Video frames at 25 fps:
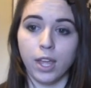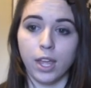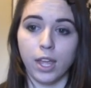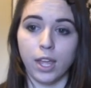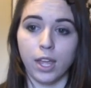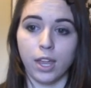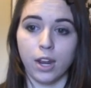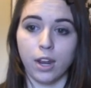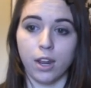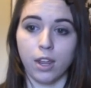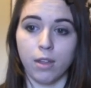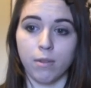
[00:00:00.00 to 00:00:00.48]

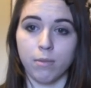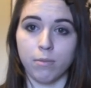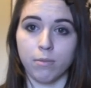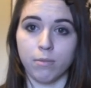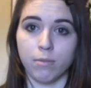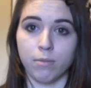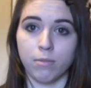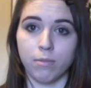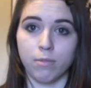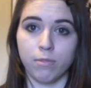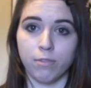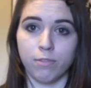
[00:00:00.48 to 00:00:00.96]
and I
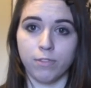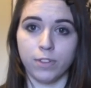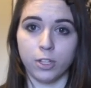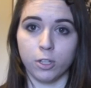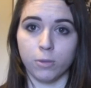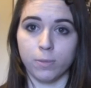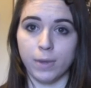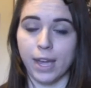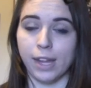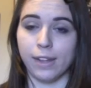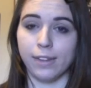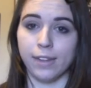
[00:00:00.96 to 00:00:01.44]
feel
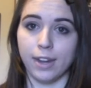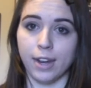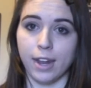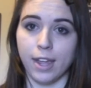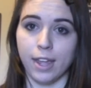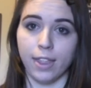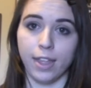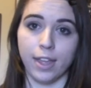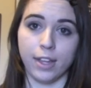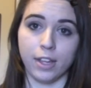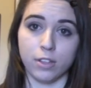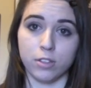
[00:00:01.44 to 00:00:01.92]
bad that
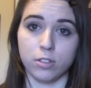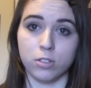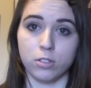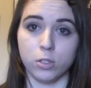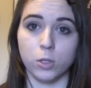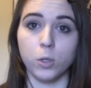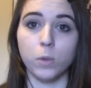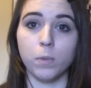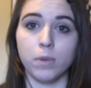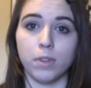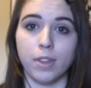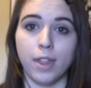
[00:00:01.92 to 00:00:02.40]
I like
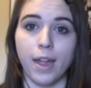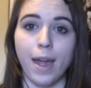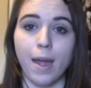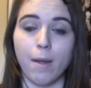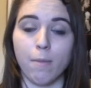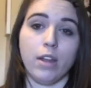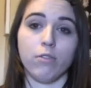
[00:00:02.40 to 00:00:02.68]
assumed that.